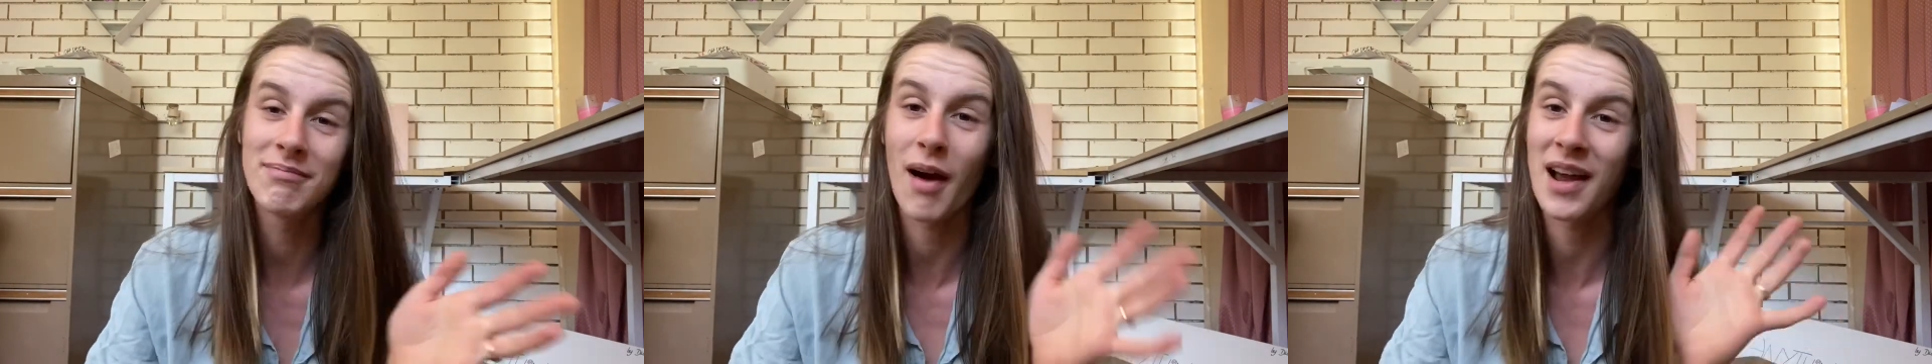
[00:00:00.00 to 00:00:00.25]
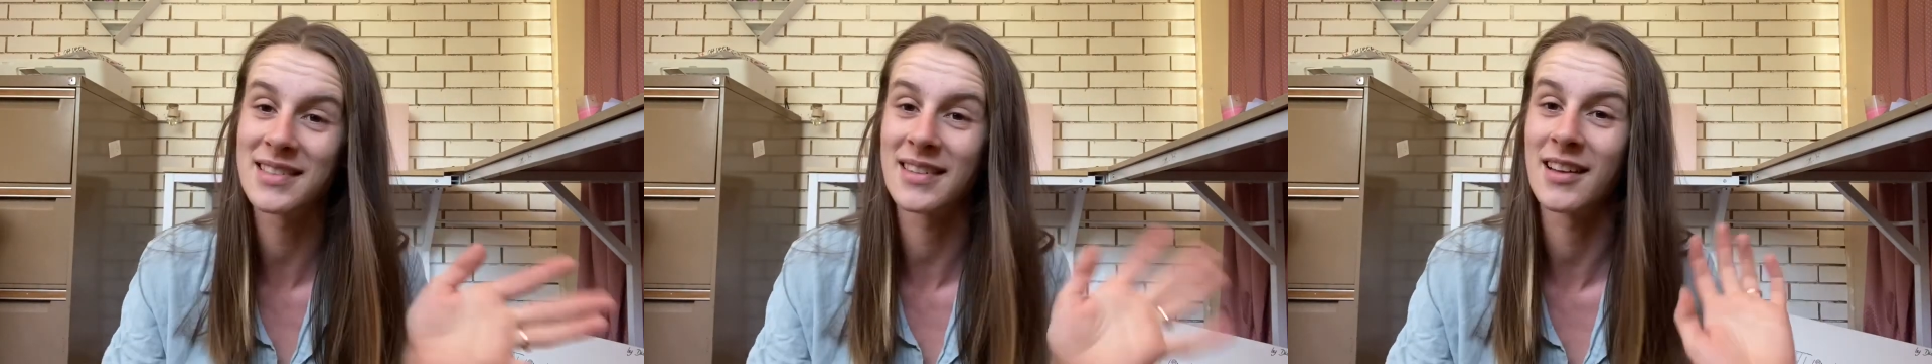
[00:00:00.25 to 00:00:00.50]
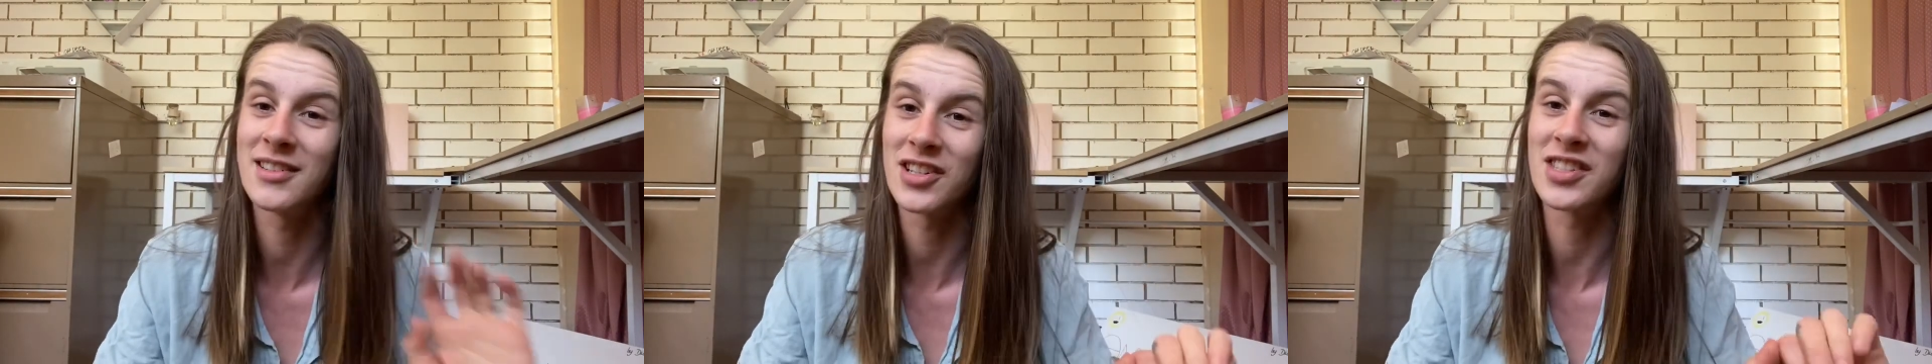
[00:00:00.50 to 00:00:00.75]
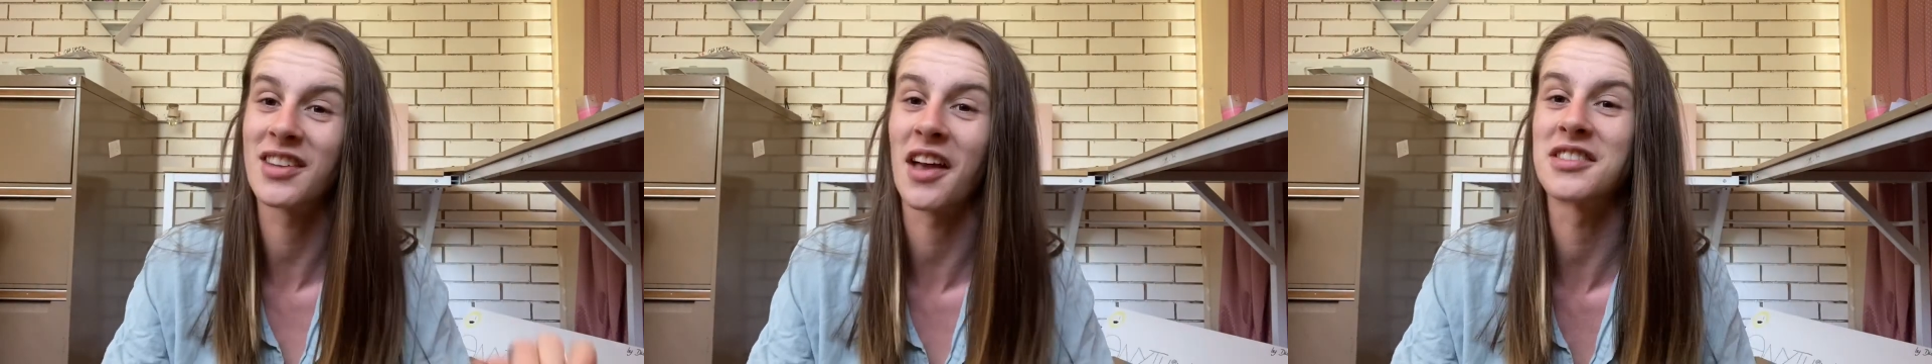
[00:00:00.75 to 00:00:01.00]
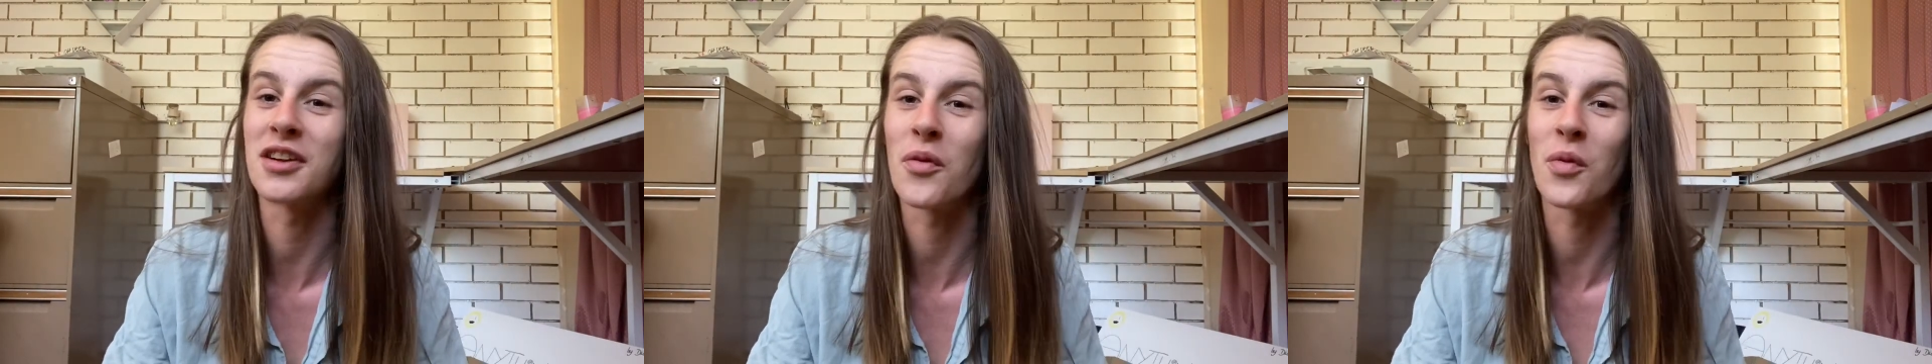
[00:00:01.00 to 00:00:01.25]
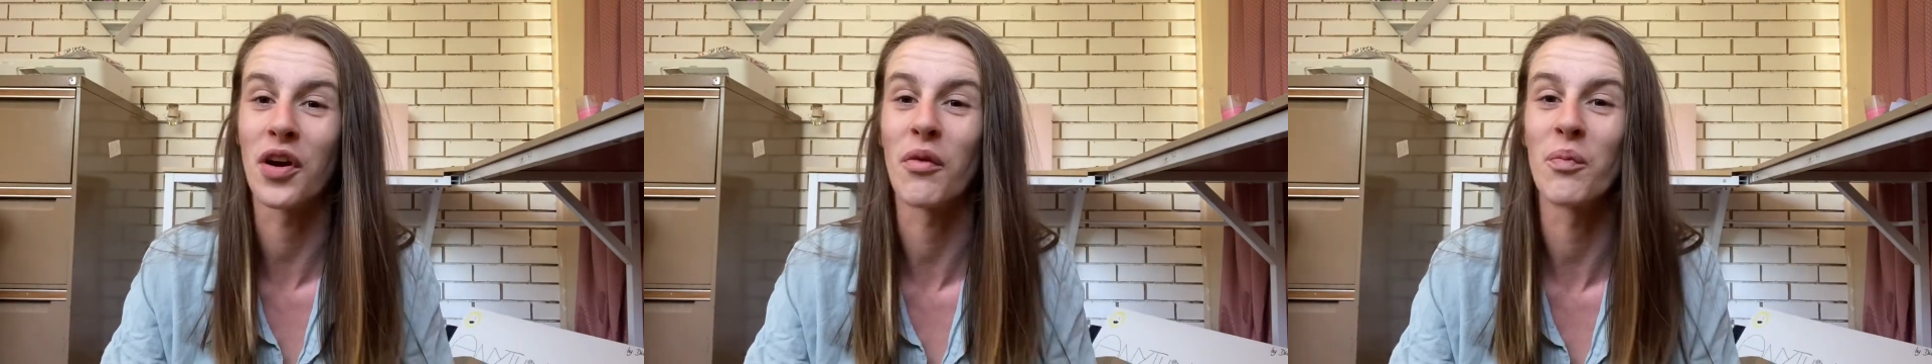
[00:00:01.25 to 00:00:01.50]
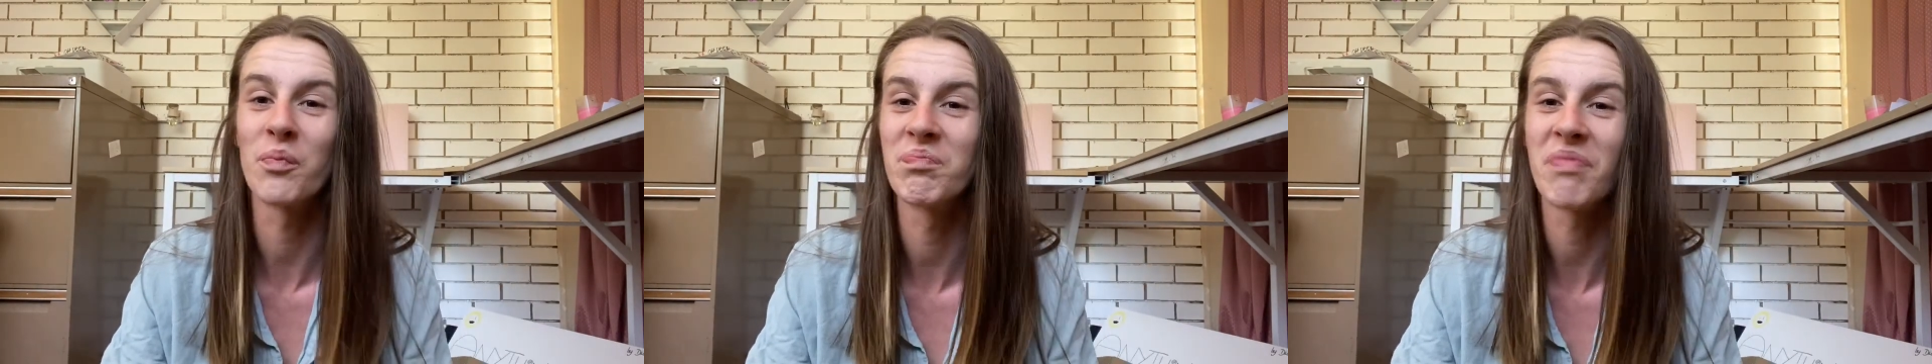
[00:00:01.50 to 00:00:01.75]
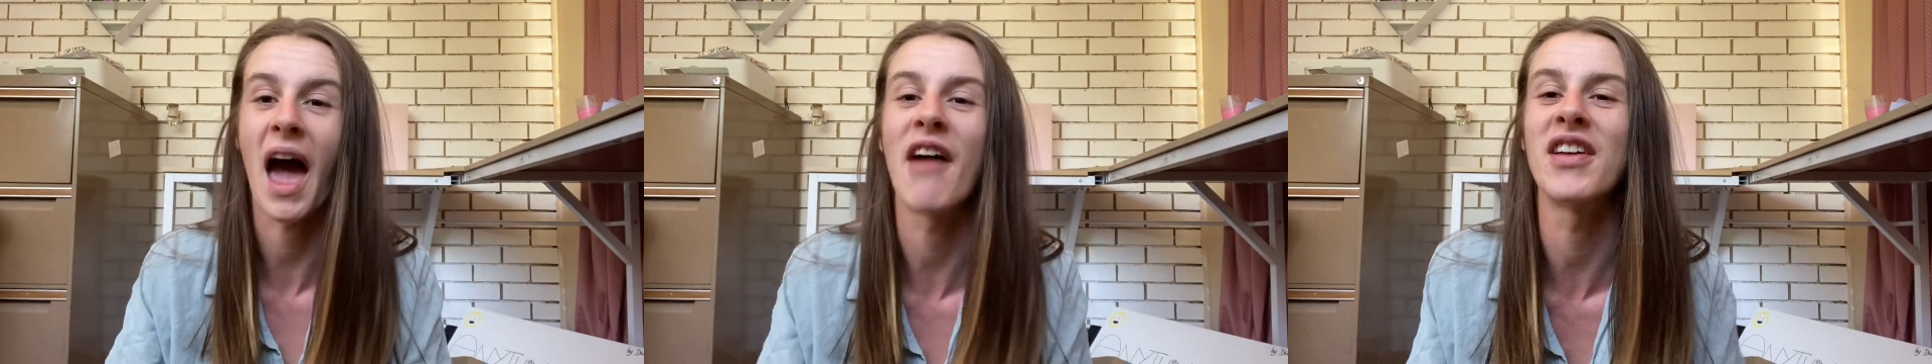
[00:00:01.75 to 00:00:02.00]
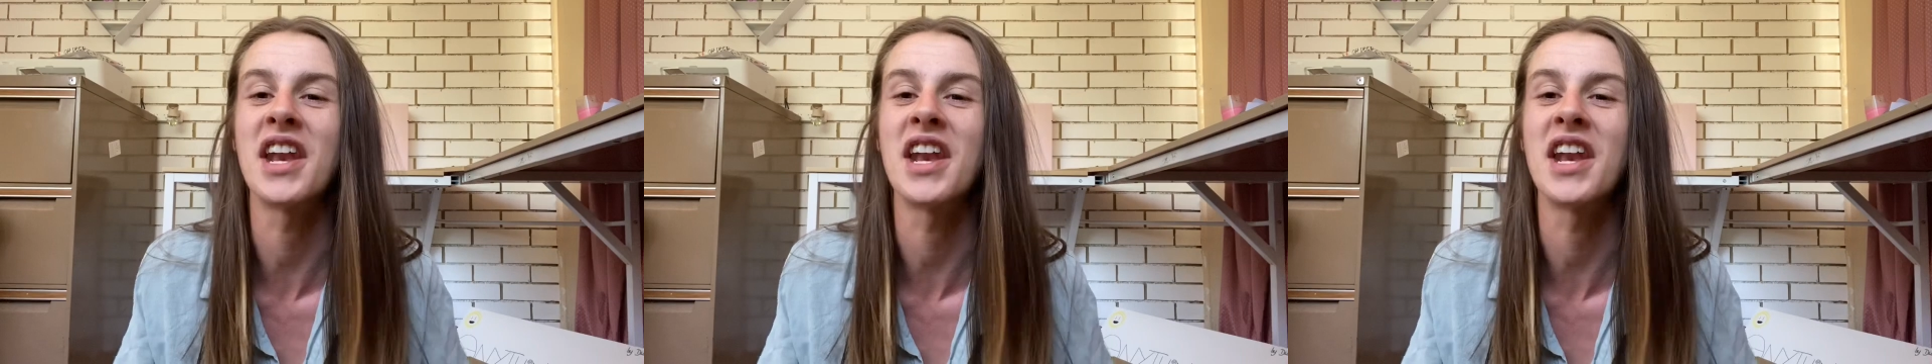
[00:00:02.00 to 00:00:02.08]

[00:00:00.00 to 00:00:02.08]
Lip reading: My son just does not want to have a